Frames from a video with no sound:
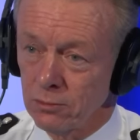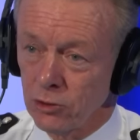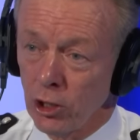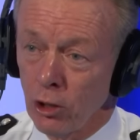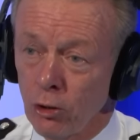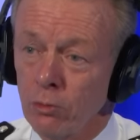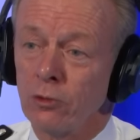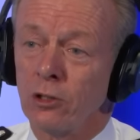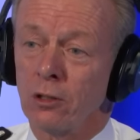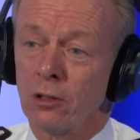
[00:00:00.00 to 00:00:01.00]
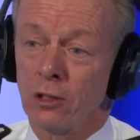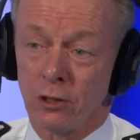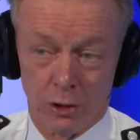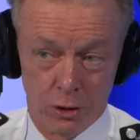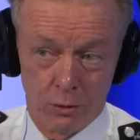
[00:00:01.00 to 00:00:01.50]
You hope you
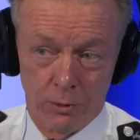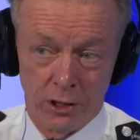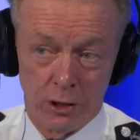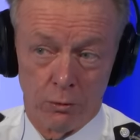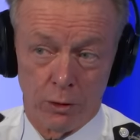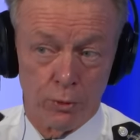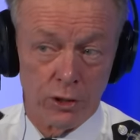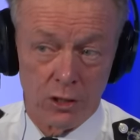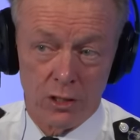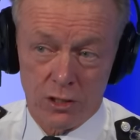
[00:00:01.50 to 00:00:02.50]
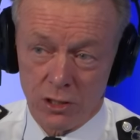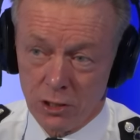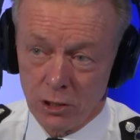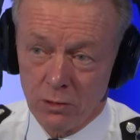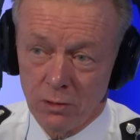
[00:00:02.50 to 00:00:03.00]
you know when they got hold of precursors
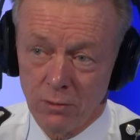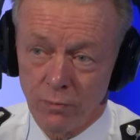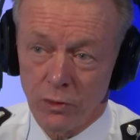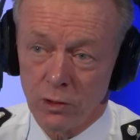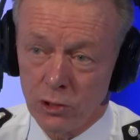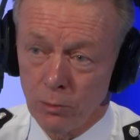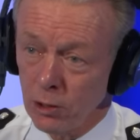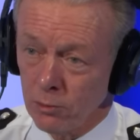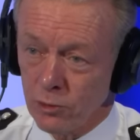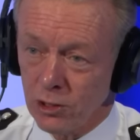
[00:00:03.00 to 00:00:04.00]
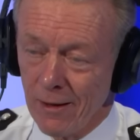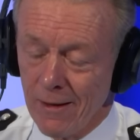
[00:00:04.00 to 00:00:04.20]
to to bombs.